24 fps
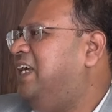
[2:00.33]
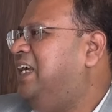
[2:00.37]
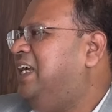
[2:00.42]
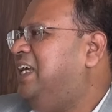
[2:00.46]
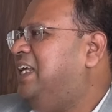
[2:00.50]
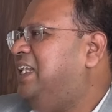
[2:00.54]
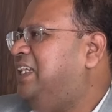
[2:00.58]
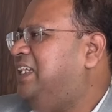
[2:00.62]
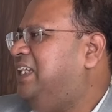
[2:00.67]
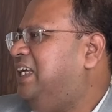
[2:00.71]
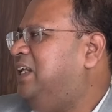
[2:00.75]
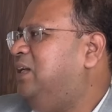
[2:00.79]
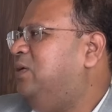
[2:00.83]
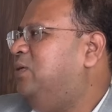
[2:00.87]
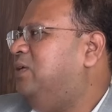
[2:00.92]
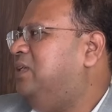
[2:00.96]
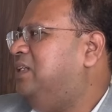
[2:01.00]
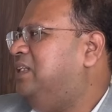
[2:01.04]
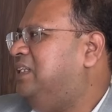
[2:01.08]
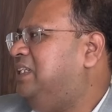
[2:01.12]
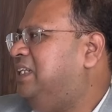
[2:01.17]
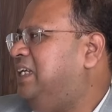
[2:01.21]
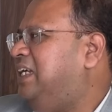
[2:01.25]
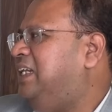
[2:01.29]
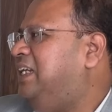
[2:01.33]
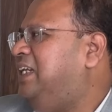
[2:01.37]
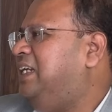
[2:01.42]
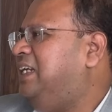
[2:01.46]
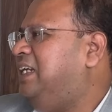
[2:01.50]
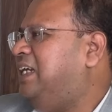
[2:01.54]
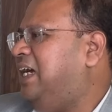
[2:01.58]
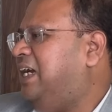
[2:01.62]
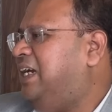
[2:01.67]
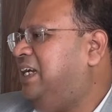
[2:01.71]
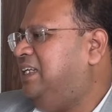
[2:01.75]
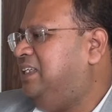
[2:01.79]
They need
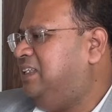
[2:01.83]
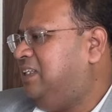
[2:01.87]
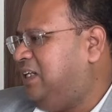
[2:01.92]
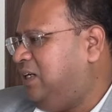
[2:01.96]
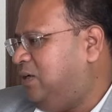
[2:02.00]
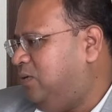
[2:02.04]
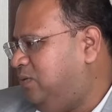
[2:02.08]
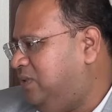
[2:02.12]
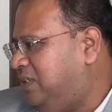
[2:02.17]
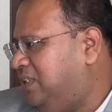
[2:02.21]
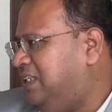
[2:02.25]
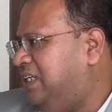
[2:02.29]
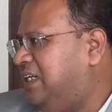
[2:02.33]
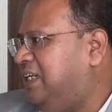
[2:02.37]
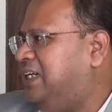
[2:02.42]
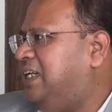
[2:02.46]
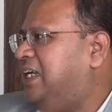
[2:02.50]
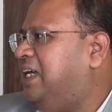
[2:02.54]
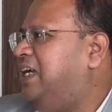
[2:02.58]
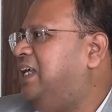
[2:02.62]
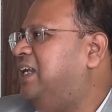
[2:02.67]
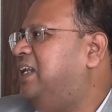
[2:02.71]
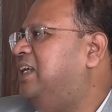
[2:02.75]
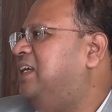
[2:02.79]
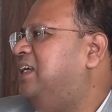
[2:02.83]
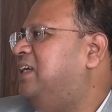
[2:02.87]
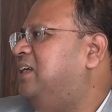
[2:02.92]
guidance around this entire